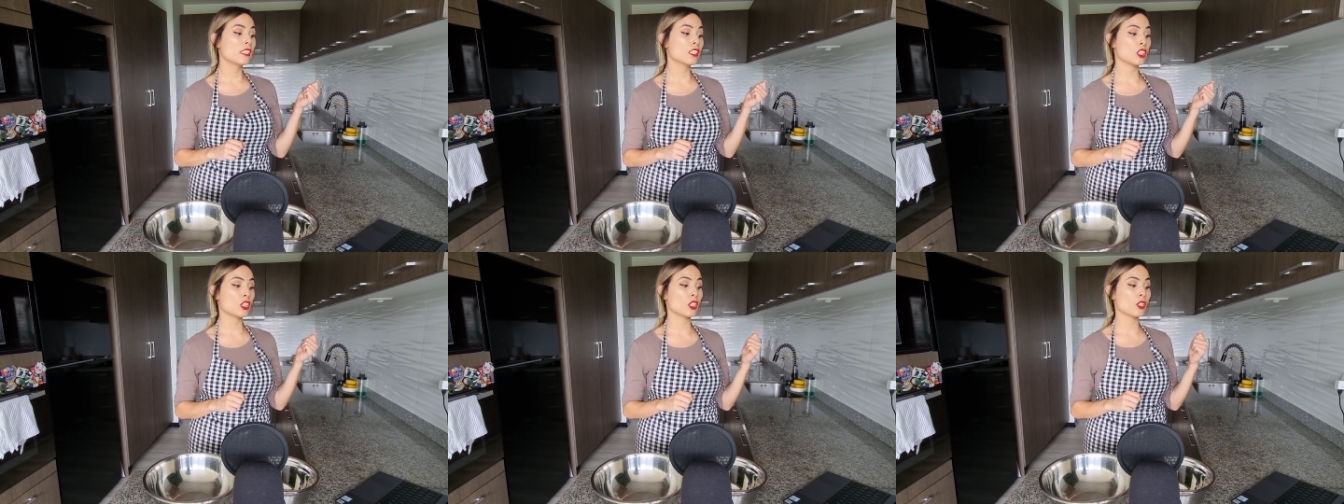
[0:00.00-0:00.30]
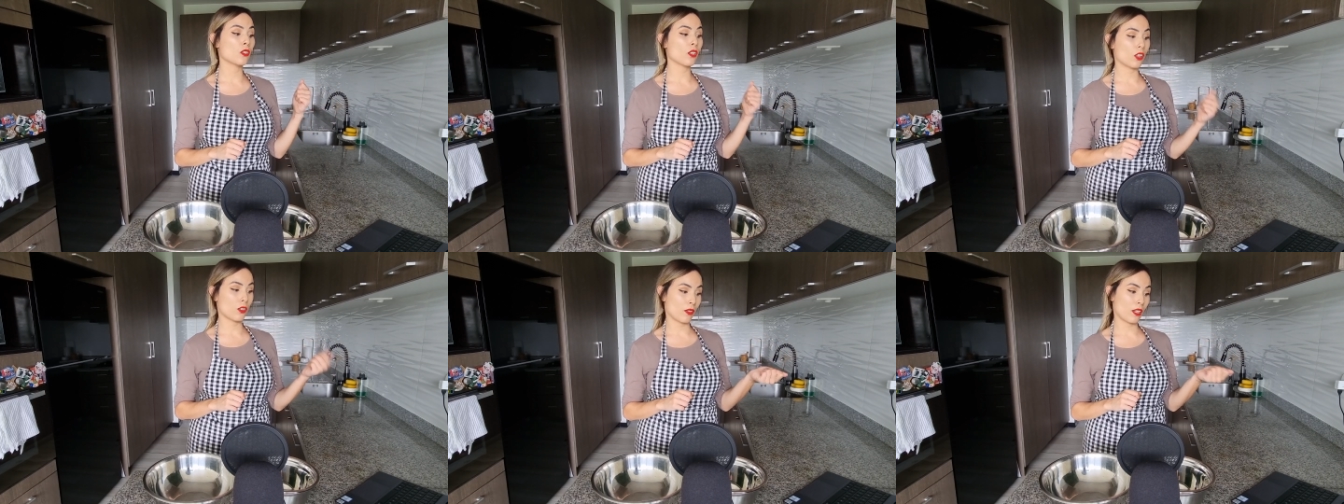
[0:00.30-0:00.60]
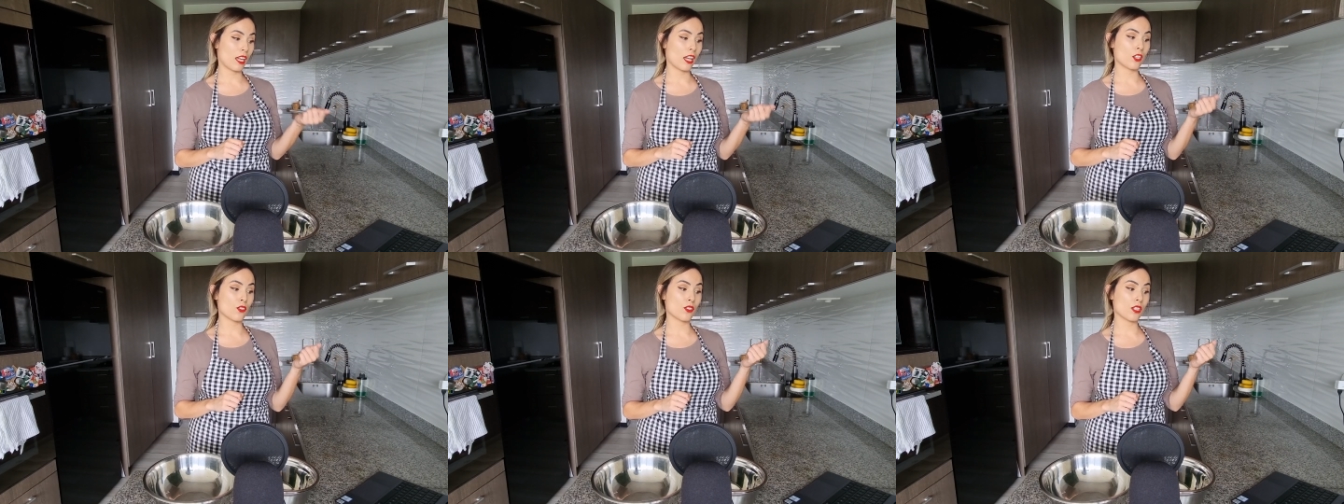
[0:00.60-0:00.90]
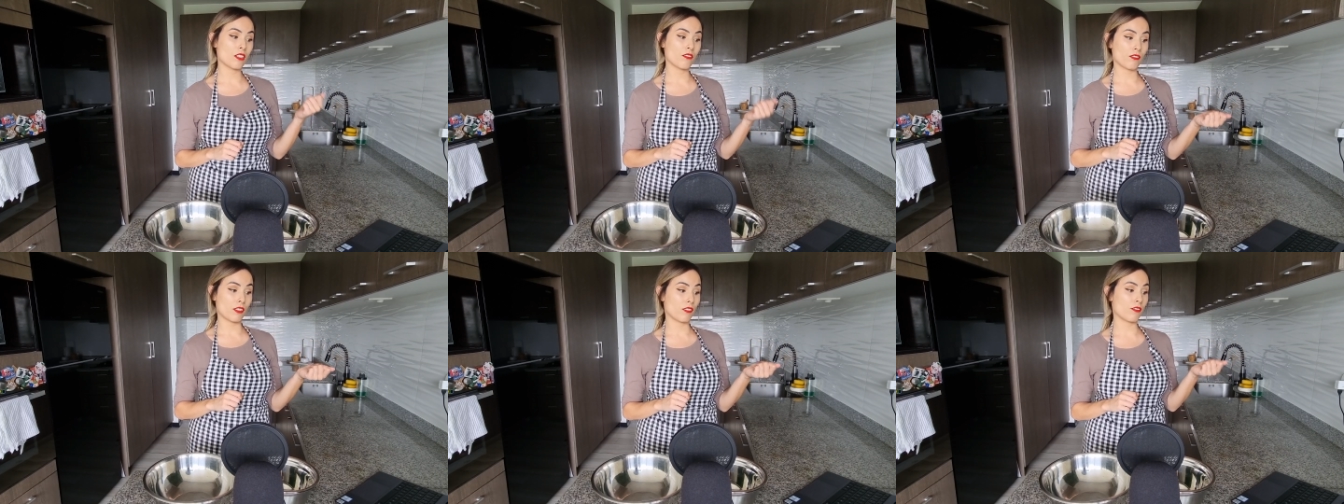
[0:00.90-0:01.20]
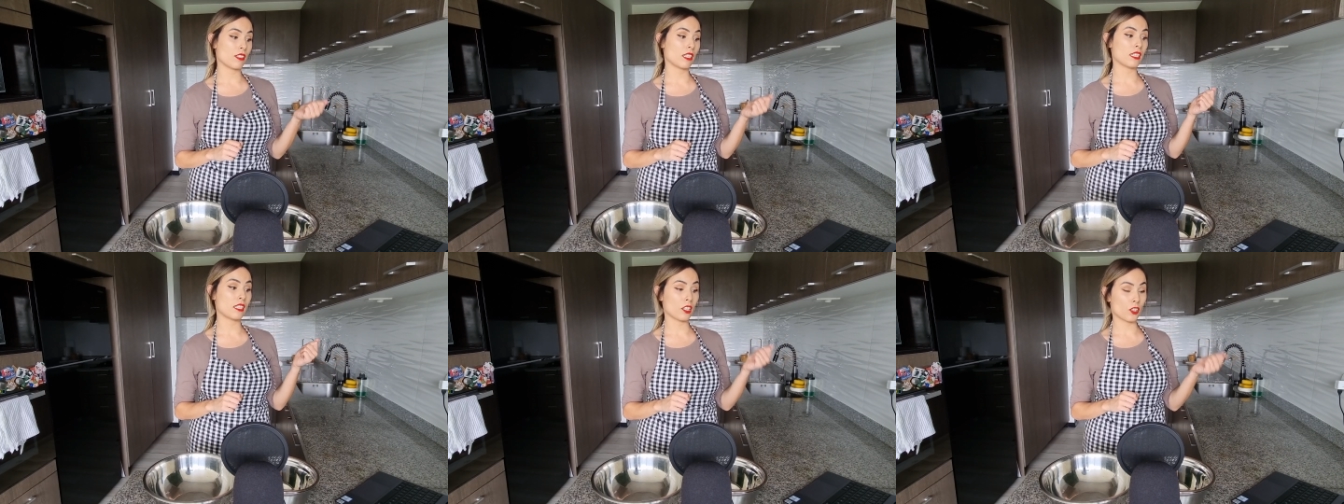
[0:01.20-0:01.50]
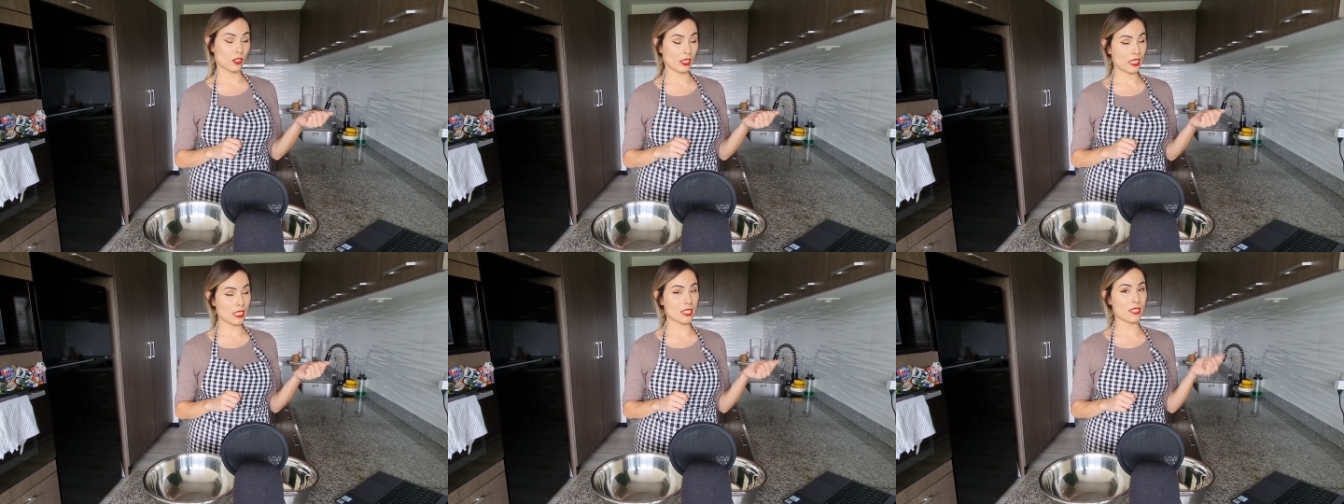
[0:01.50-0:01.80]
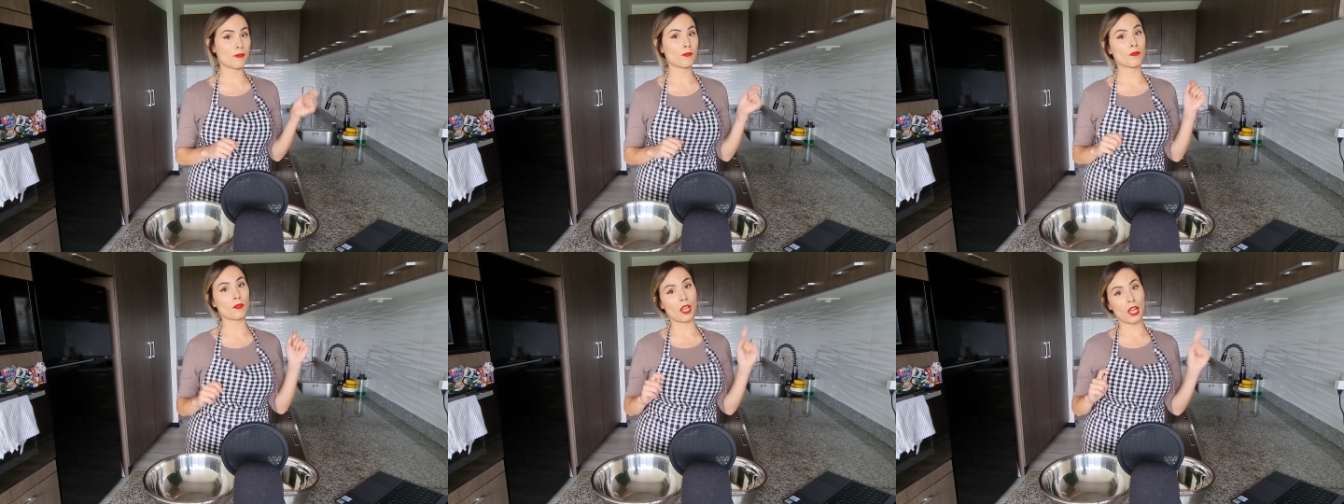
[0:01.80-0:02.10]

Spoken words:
to 350 degrees.